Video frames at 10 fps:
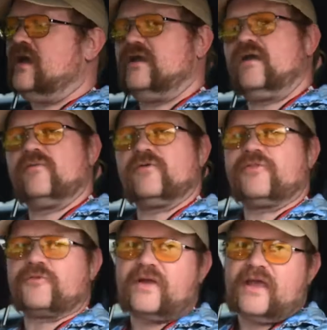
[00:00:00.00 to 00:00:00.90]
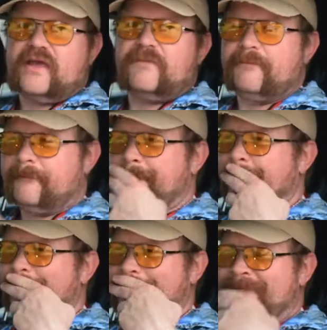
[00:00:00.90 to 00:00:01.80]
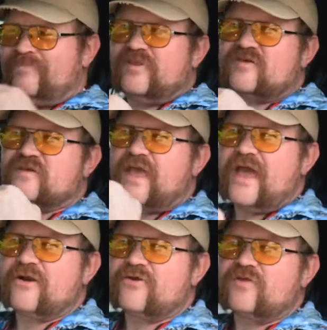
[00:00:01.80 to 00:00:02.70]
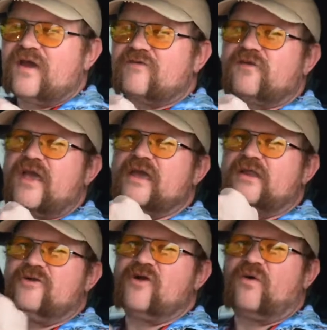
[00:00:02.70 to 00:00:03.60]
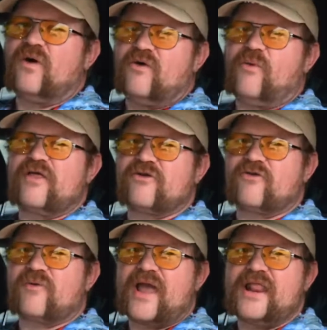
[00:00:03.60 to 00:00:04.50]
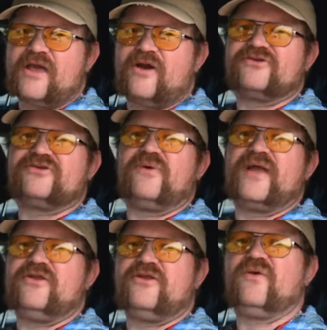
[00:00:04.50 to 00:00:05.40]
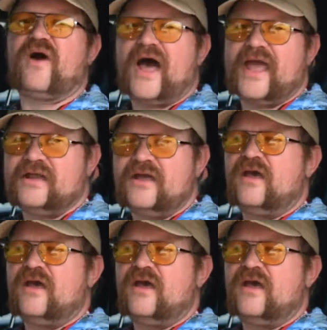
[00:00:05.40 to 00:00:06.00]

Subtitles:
And number three, scanners have taken NOAA weather radio to a new height.